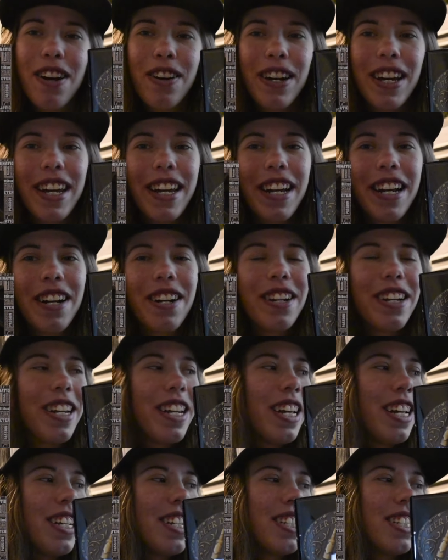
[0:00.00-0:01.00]
Okay, here it
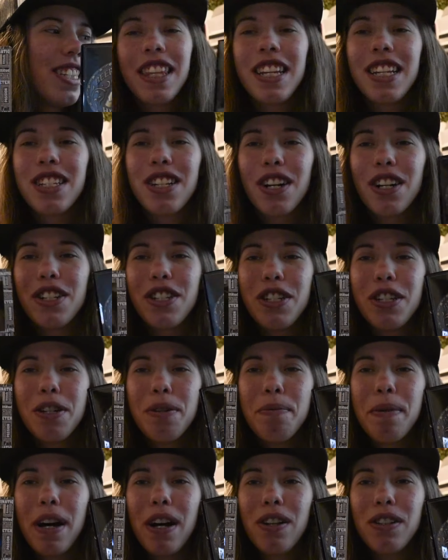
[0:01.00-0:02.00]
is. These are two
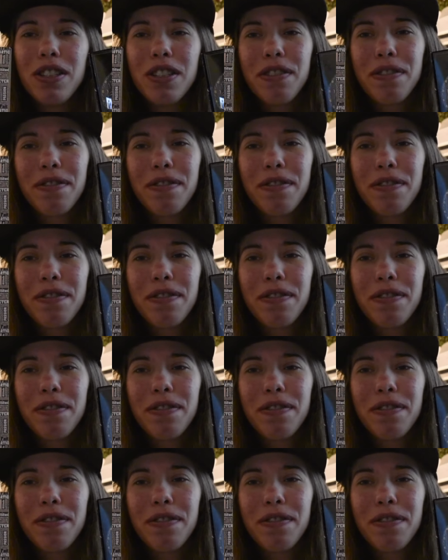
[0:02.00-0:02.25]
belts